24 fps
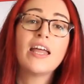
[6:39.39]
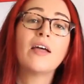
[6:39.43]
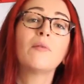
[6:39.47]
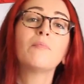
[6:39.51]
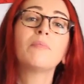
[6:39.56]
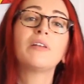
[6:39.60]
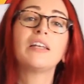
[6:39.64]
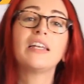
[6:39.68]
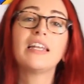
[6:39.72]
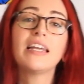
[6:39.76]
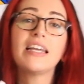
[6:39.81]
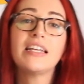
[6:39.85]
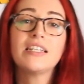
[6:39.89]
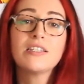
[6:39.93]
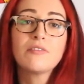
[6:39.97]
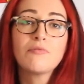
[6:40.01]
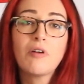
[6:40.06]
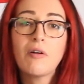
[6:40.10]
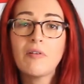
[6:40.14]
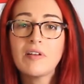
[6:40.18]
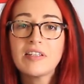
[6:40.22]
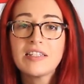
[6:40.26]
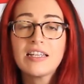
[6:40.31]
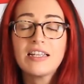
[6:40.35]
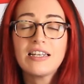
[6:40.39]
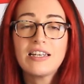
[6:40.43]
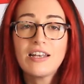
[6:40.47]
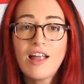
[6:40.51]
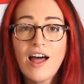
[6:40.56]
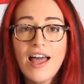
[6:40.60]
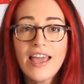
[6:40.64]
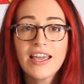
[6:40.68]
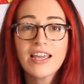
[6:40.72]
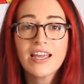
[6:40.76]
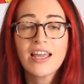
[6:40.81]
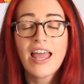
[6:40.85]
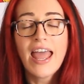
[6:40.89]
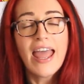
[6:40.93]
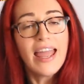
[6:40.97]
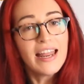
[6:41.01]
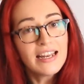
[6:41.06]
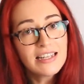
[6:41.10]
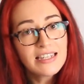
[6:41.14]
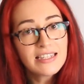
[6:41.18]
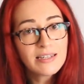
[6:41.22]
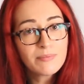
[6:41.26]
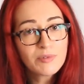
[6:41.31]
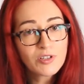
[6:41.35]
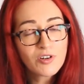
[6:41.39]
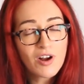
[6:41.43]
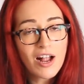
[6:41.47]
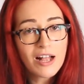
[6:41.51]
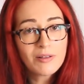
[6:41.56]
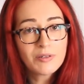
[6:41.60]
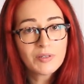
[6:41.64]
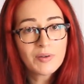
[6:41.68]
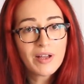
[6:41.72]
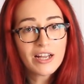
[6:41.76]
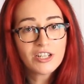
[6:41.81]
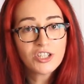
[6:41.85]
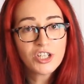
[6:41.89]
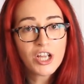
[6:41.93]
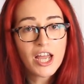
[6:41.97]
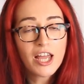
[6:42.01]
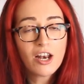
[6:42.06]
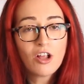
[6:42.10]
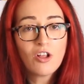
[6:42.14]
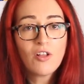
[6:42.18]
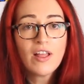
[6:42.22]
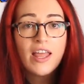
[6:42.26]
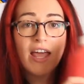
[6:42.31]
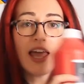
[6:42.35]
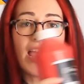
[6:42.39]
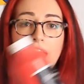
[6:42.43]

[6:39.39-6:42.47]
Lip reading: Please throw us a like and subscribe to our channel,